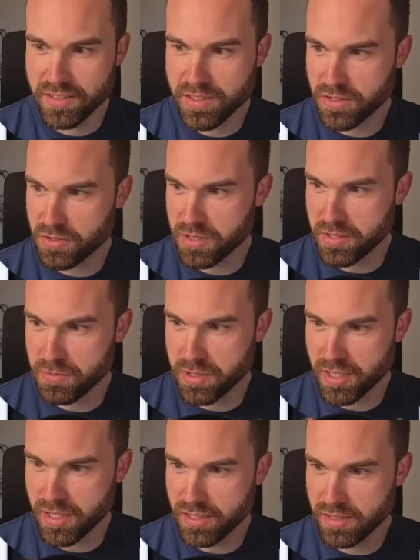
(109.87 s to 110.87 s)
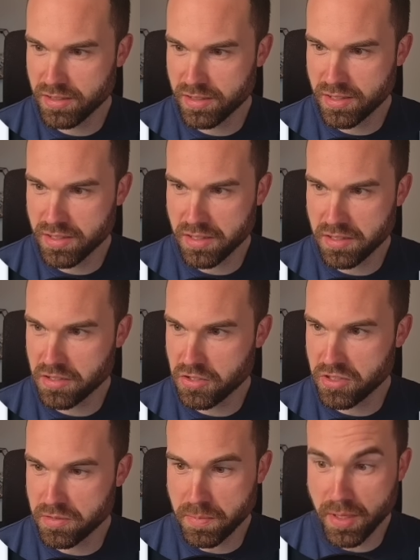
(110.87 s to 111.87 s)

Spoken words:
So here we are. These are the current